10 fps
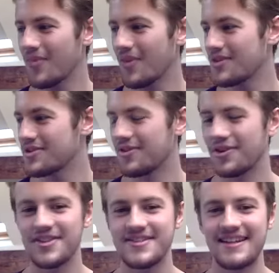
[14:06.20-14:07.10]
sort of
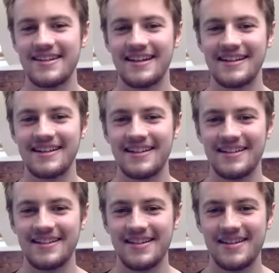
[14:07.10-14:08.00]
condescending,
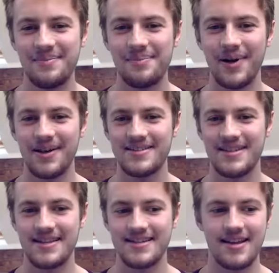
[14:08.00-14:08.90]
but
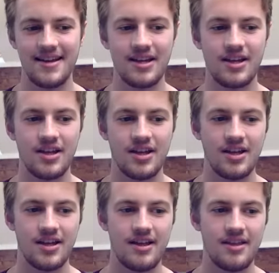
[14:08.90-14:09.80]
it's like
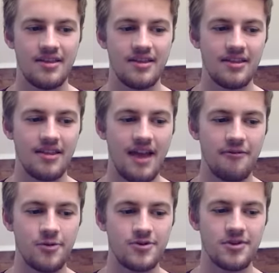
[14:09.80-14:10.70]

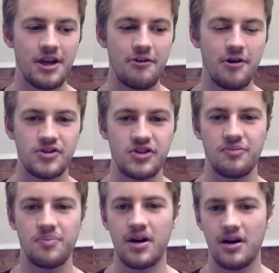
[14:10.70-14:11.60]
everyone's on their own sort
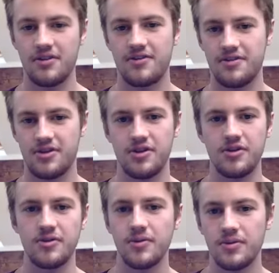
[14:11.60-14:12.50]
of path
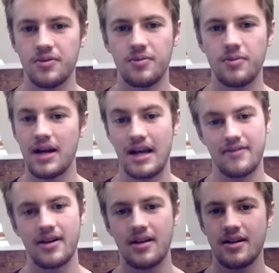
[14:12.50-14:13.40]
to
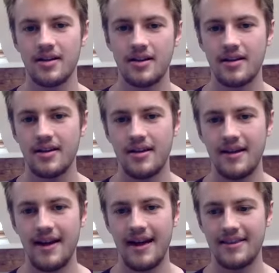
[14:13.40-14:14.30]
whatever,
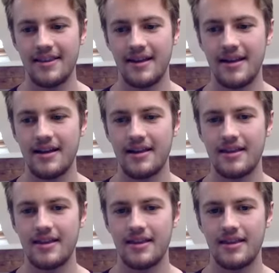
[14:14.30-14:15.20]
and
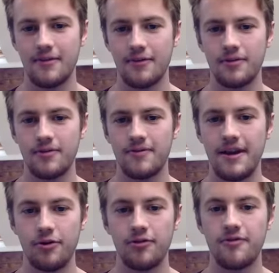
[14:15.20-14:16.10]
they're all
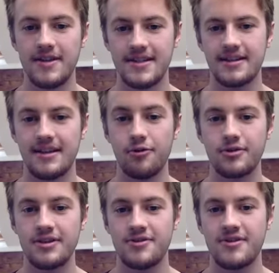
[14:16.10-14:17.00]

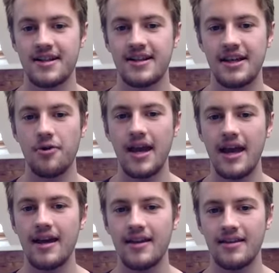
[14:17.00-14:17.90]
intrinsically
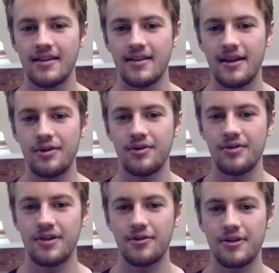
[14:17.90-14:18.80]
okay, they're
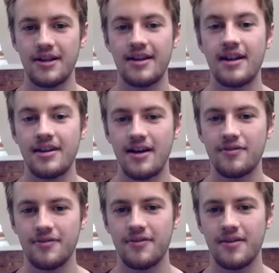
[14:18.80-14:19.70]
all enough.